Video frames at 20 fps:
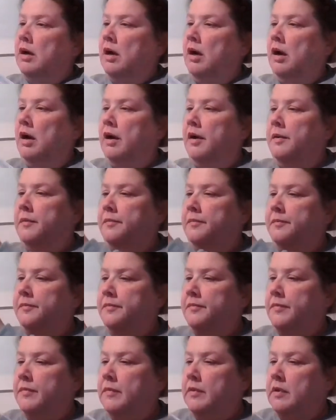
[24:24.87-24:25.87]
Well,
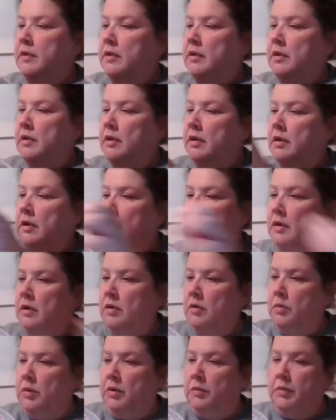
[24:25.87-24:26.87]

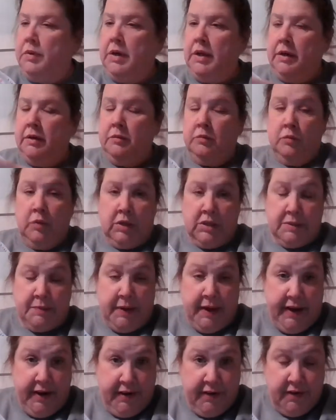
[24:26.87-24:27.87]
once my
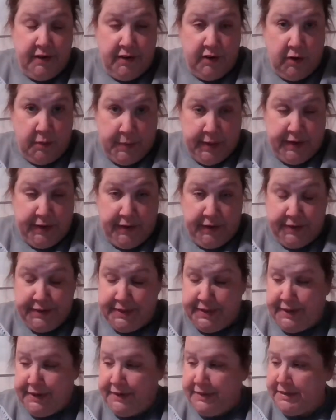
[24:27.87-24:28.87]
hair or my dog's
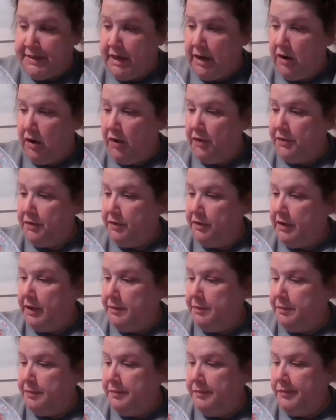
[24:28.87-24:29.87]
hair is not all through
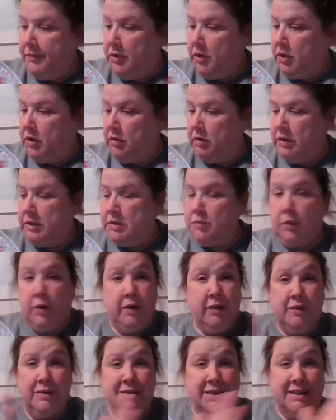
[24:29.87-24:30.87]
it. It's one
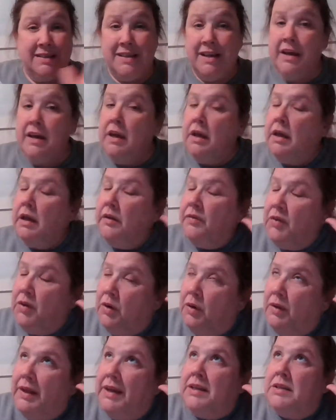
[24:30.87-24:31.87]
of those things. If you
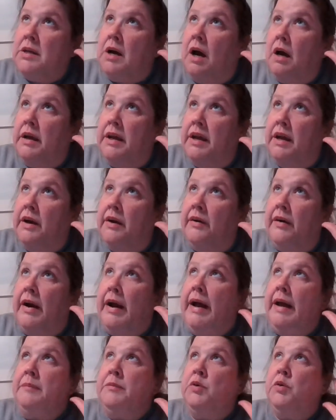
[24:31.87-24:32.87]
don't like dog hair,
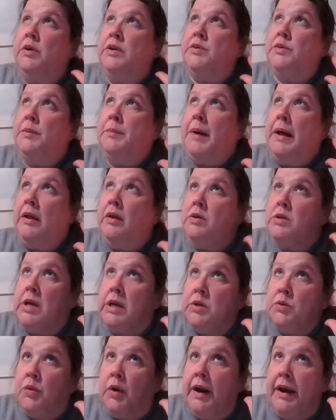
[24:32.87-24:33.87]
I'm going to
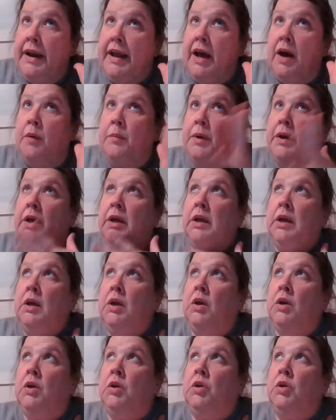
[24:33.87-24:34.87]
apologize right now, but
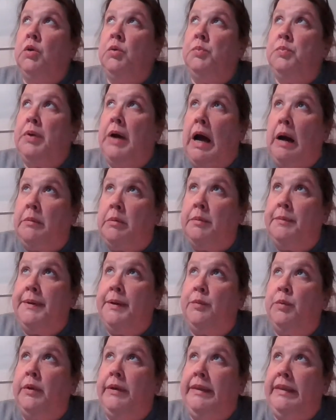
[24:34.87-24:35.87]
you probably
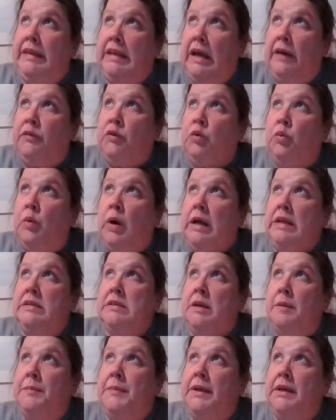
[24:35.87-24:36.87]
will never want
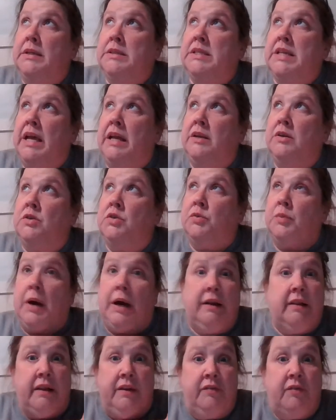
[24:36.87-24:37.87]
something sent
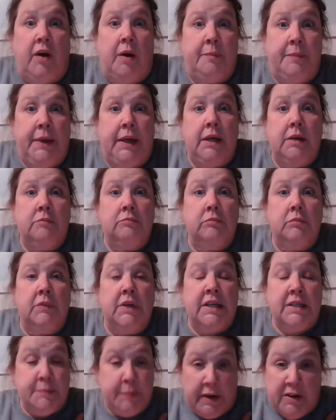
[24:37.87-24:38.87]
directly from me,
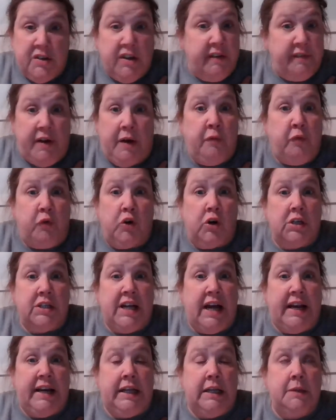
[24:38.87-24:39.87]
especially if I've worked
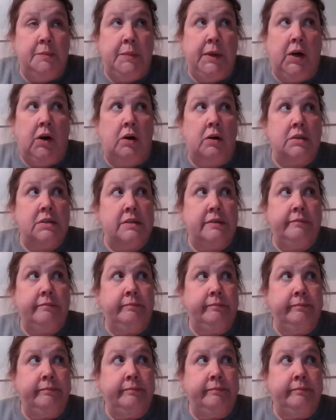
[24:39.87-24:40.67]
on it, because